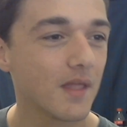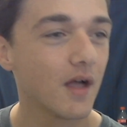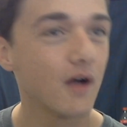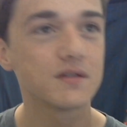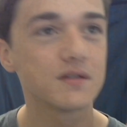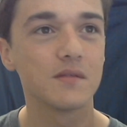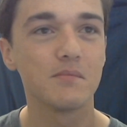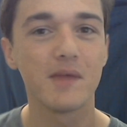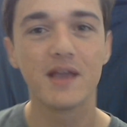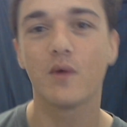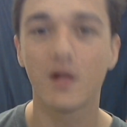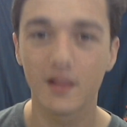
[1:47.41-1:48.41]
Also, the
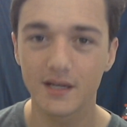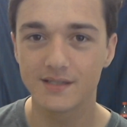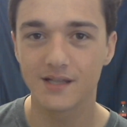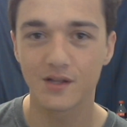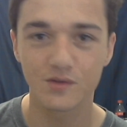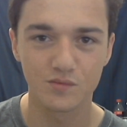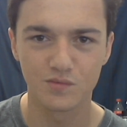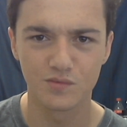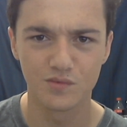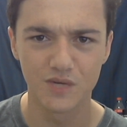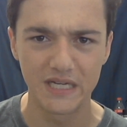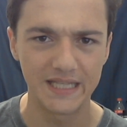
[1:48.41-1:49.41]
mic quality sounds
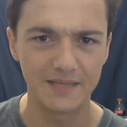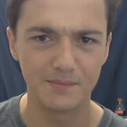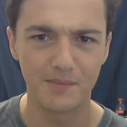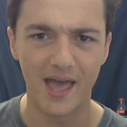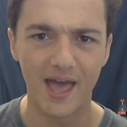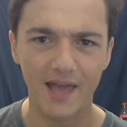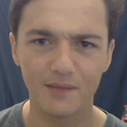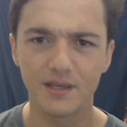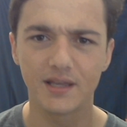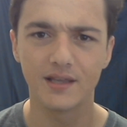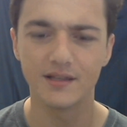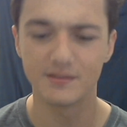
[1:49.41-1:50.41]
really bad
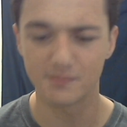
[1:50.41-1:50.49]
because my